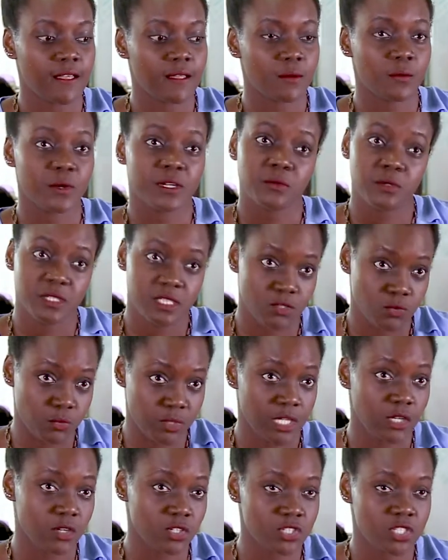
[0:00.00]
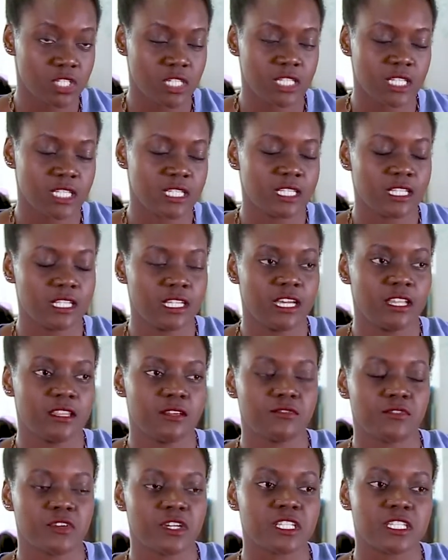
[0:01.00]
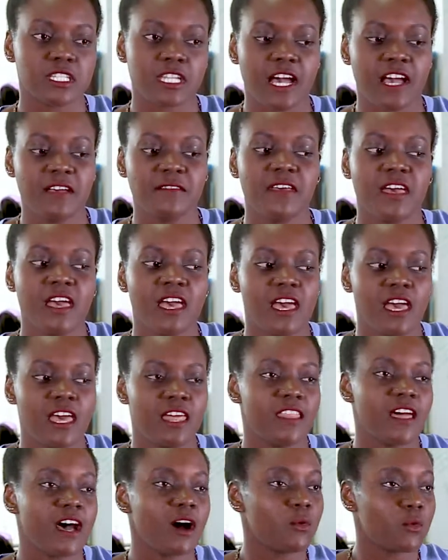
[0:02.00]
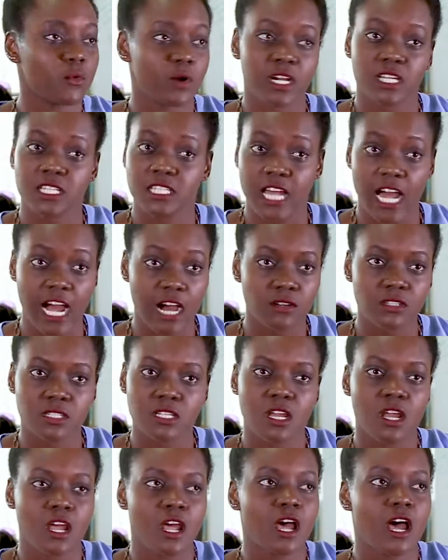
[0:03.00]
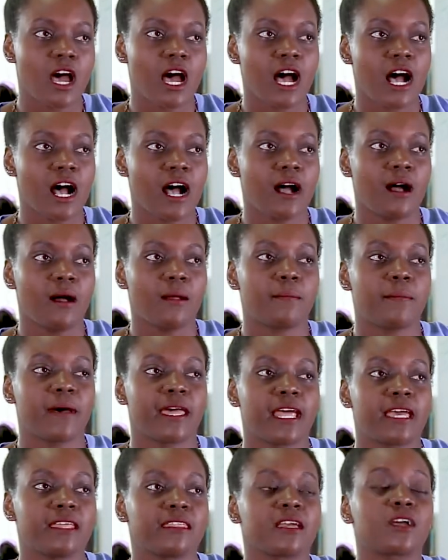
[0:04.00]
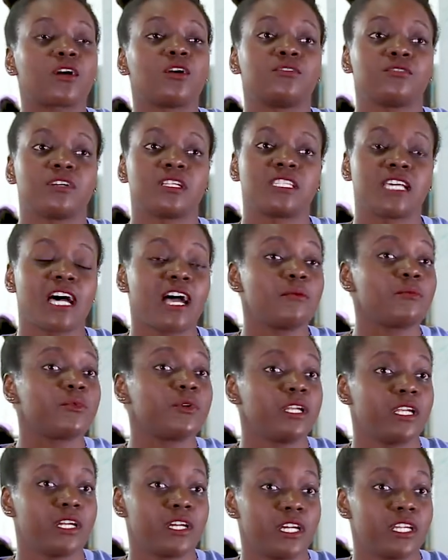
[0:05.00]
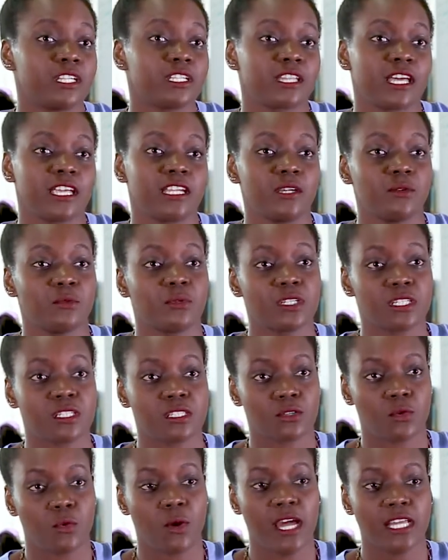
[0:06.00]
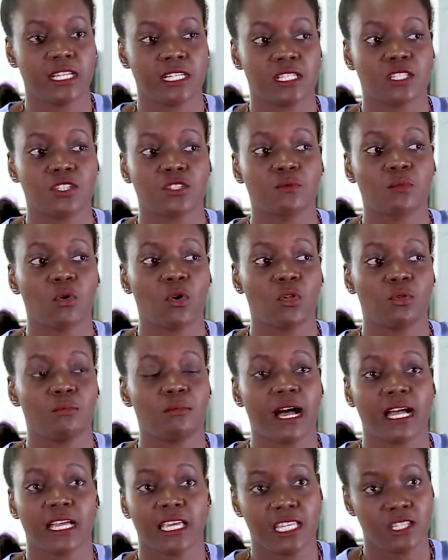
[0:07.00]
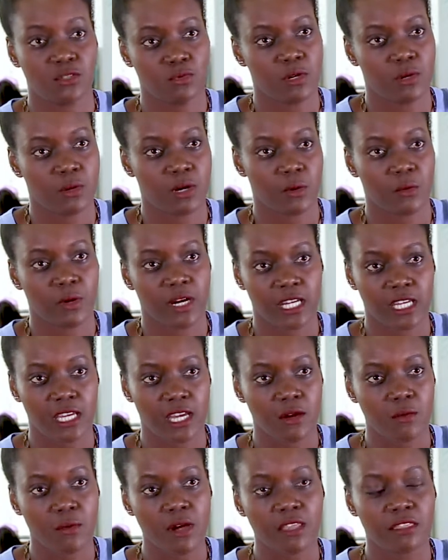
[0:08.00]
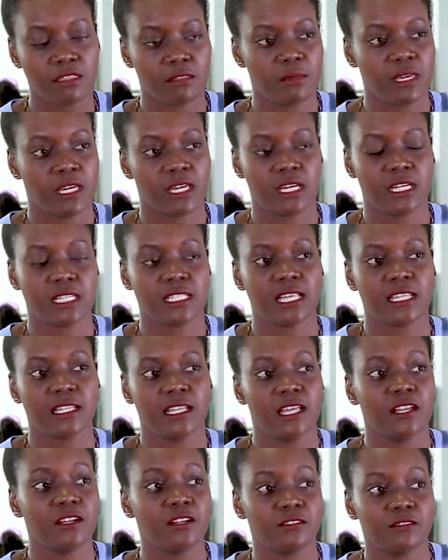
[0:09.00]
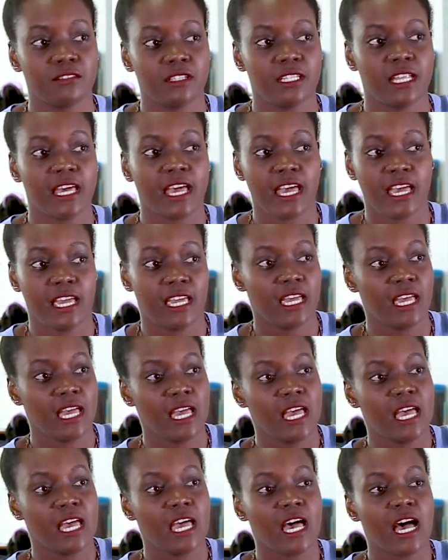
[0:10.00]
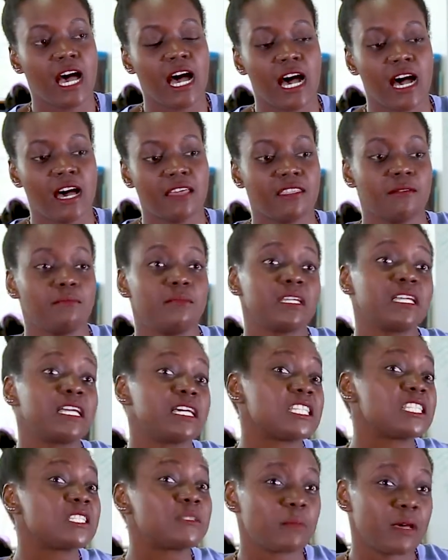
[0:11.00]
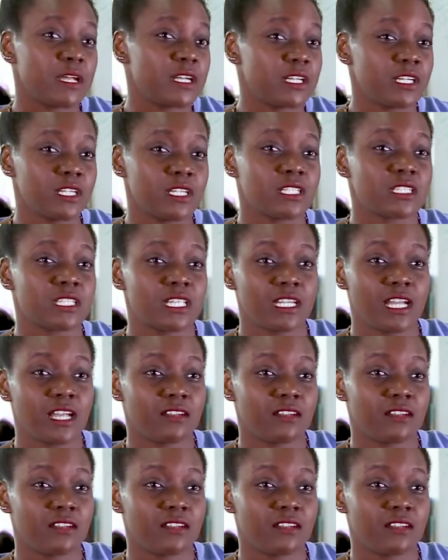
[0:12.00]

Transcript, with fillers: when we launched in Tanzania the first time, and that worked out, but I think over time we learned that it was quite a small market we were working with, because at the end of the day the biggest spenders in